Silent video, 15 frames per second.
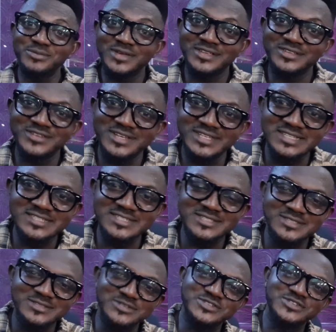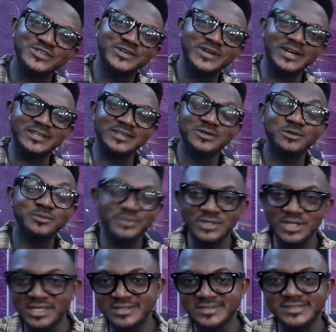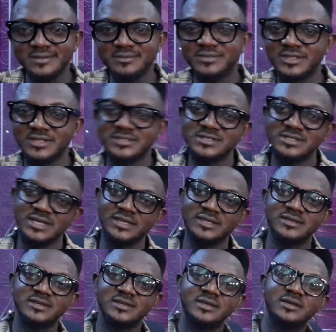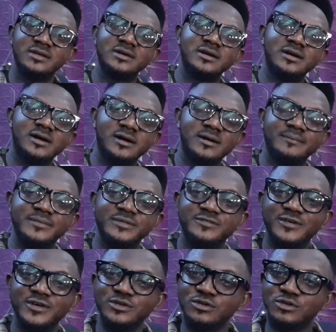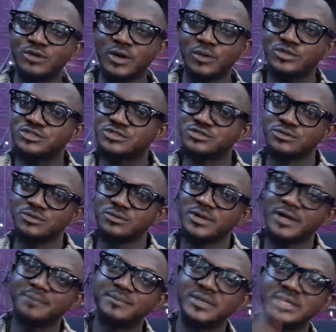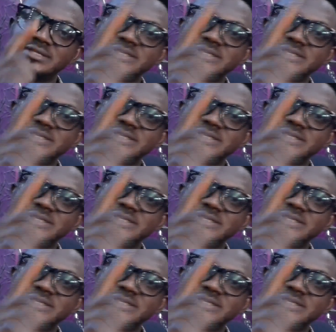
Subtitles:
you enjoyed this tutorial and I hope you learned something today. Before you go, I want you to help me